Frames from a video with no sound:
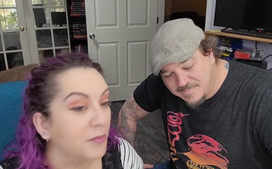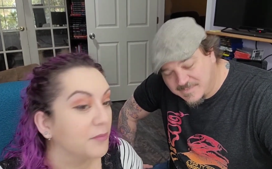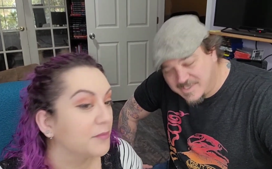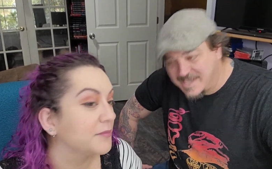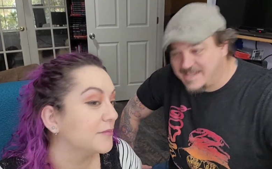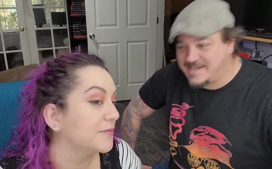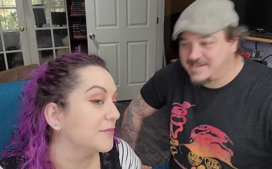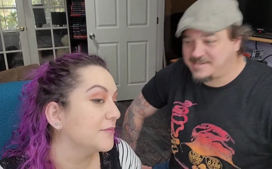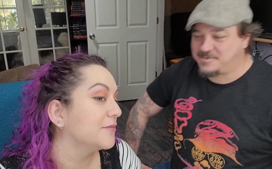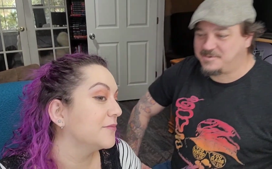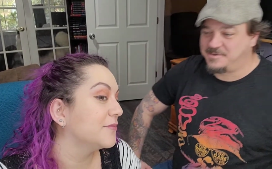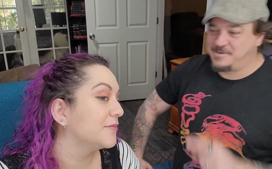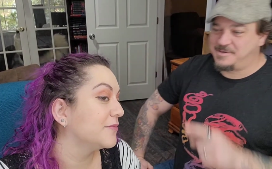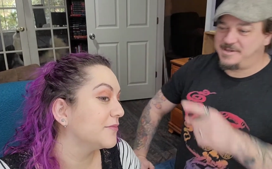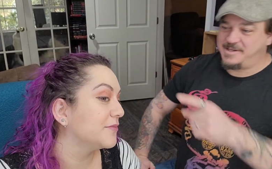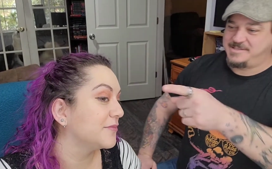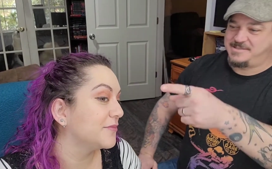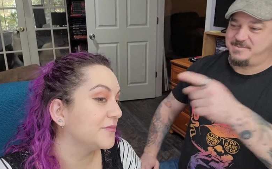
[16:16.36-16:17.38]
Speaker 1: Yeah, that
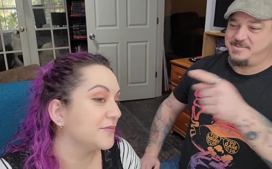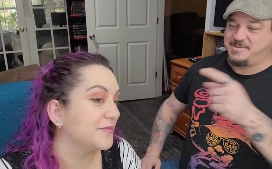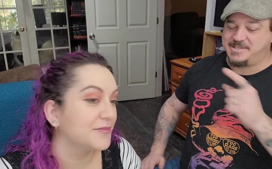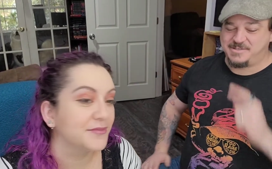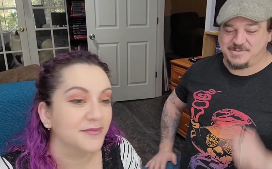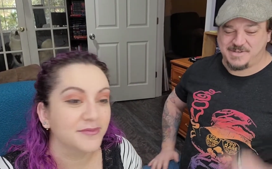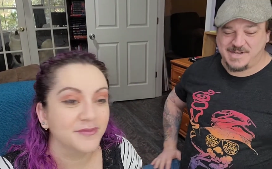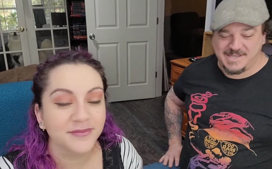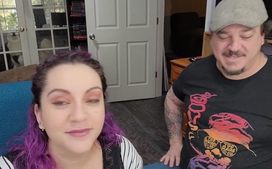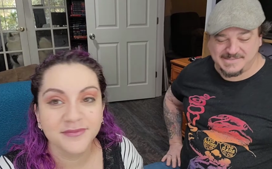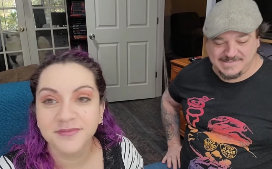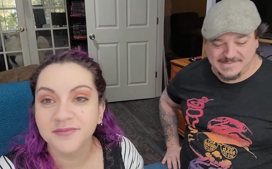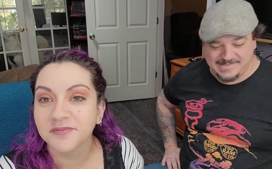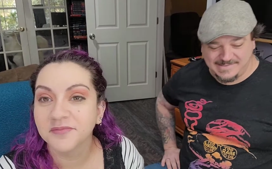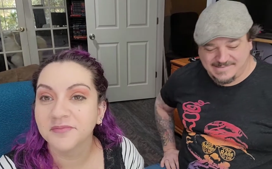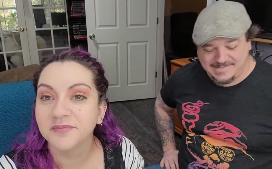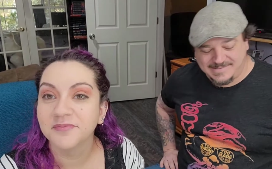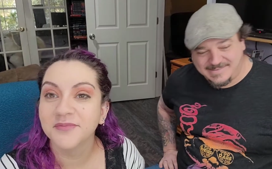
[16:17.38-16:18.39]
corner needs to be addressed.
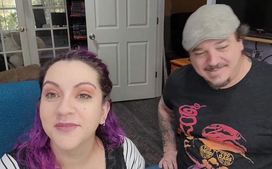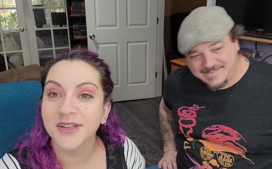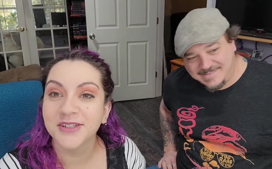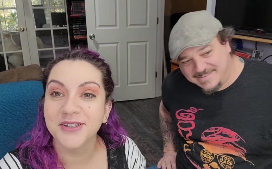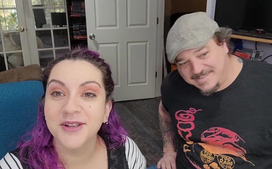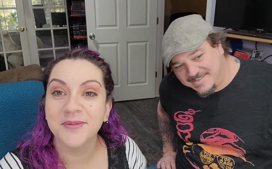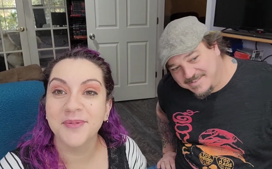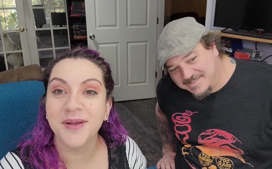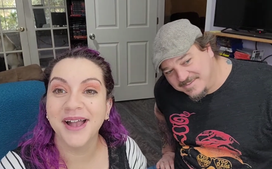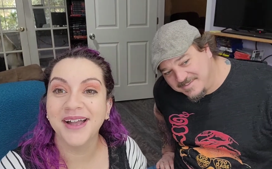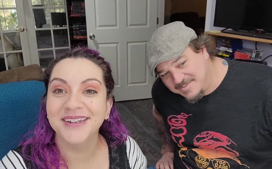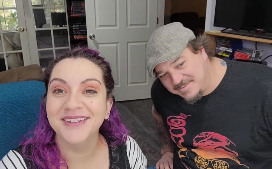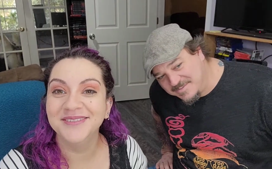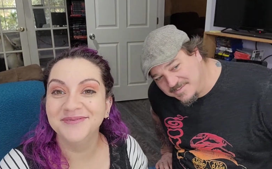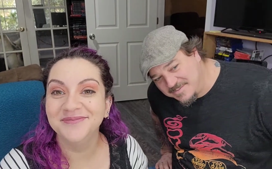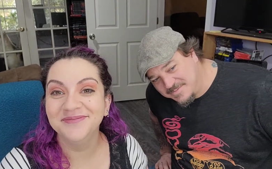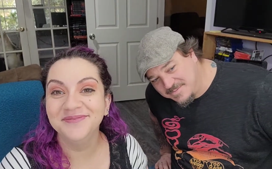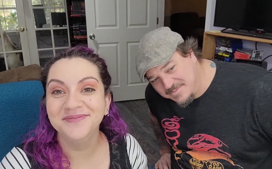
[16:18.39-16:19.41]
Speaker 2: That's no bad.